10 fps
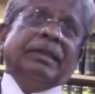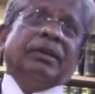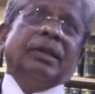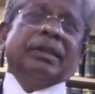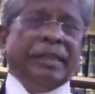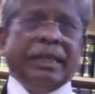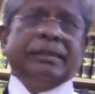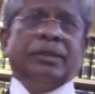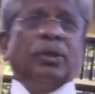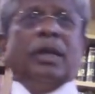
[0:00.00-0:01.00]
oh,
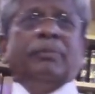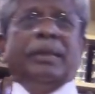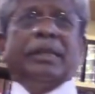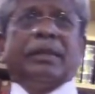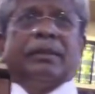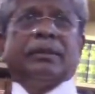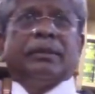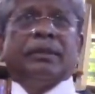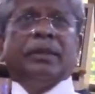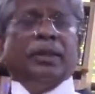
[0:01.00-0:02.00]
yes, you have admitted,
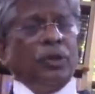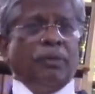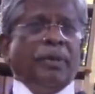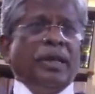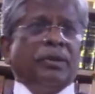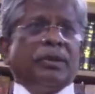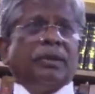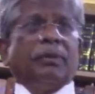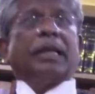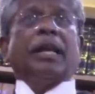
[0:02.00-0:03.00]
you have believed,
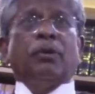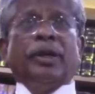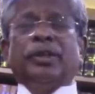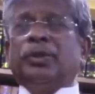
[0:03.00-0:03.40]
what are you going to